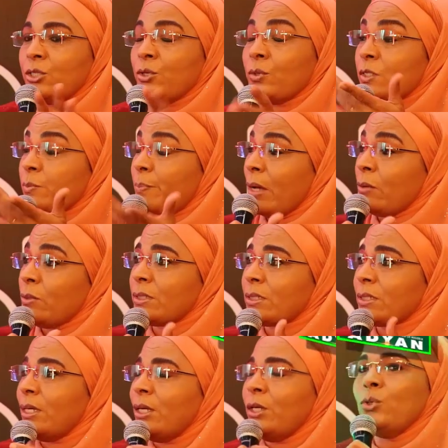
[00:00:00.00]
your
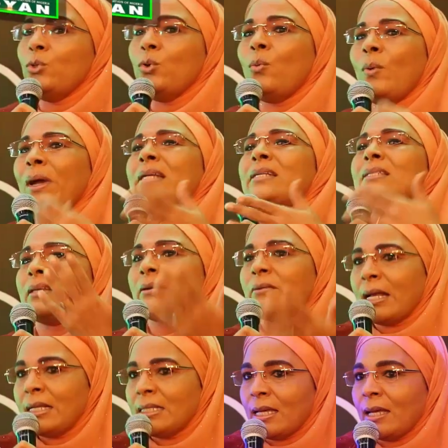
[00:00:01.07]
spouse, know when is the
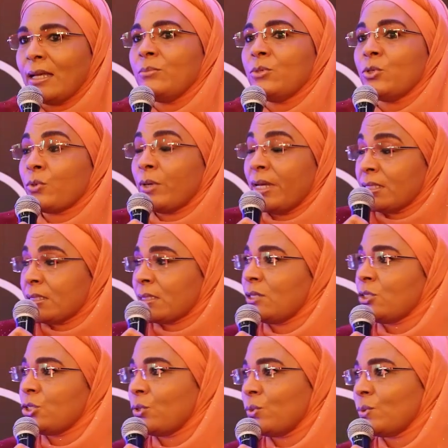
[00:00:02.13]
right time to raise
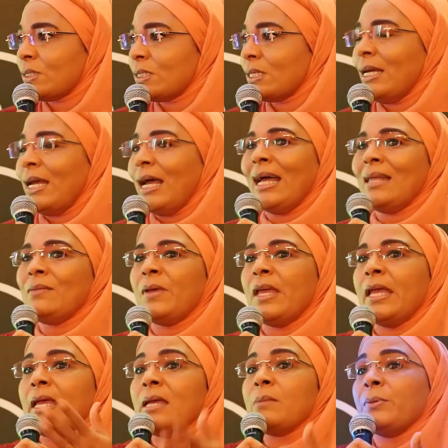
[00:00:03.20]
issues, and
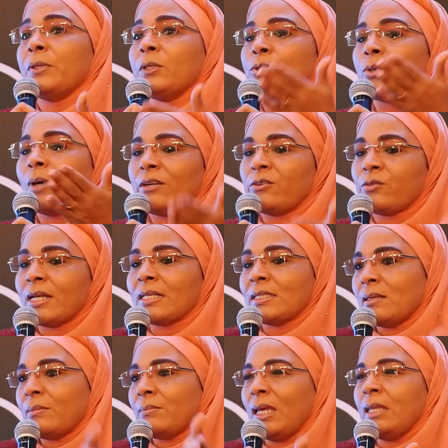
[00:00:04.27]
be able to address
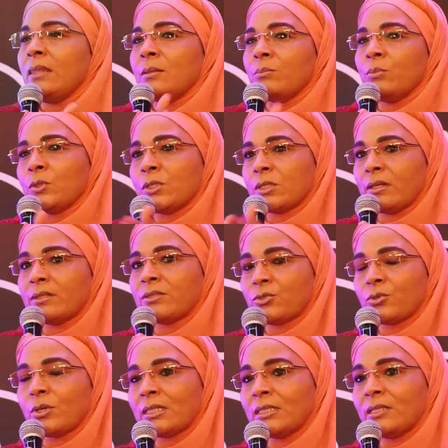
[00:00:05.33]
them in the most
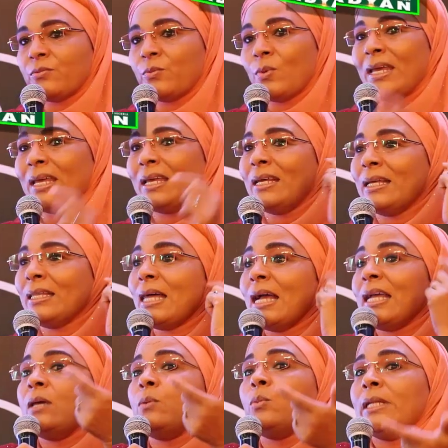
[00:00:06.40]
constructive way that
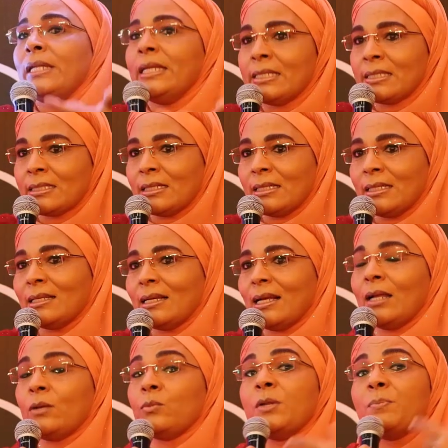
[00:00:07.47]
he will listen
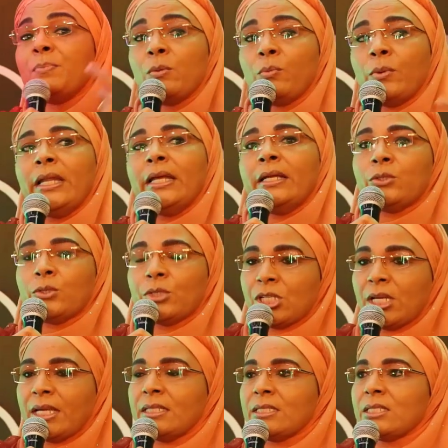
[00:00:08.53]
and will be willing to
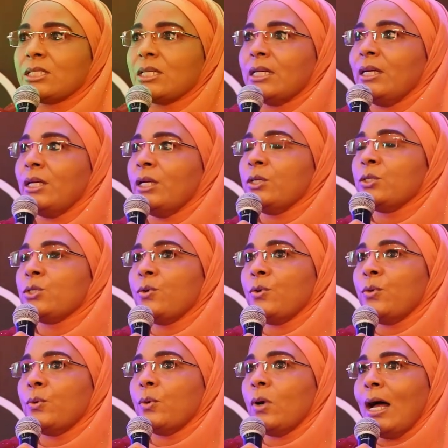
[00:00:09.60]
change. So
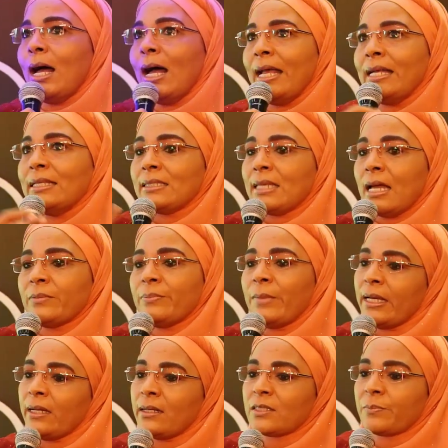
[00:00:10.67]
I sat
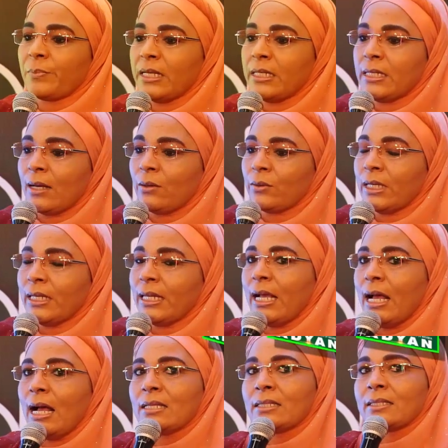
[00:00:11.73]
my husband down and
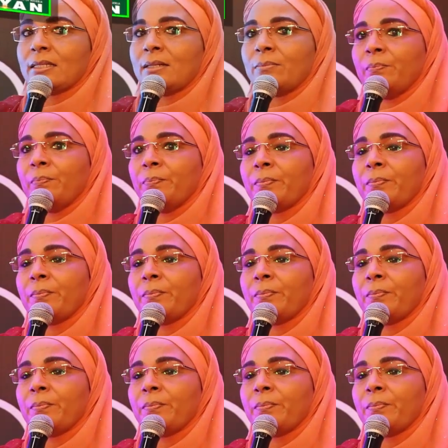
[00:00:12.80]
I asked him,